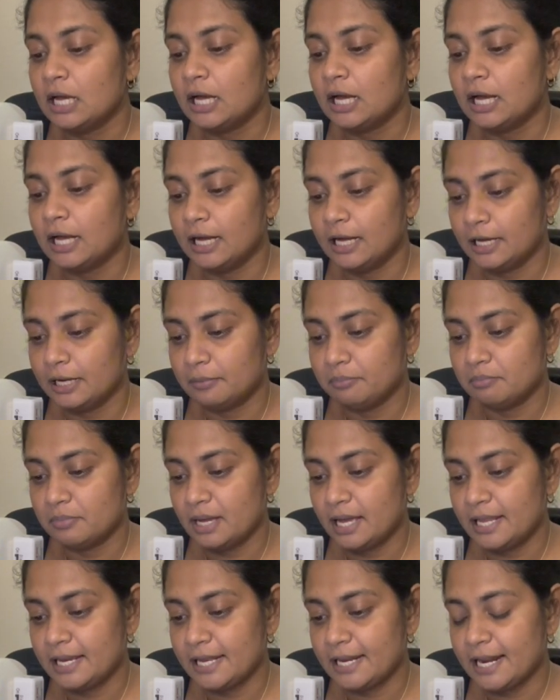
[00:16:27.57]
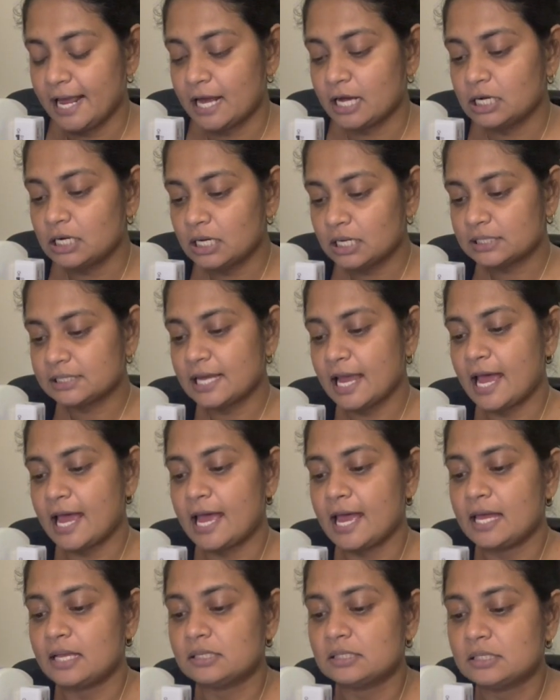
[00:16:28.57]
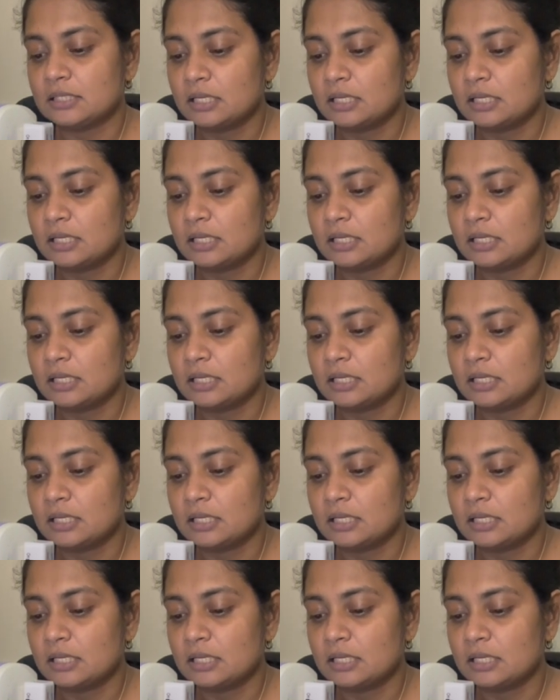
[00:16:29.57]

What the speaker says: and then I looked at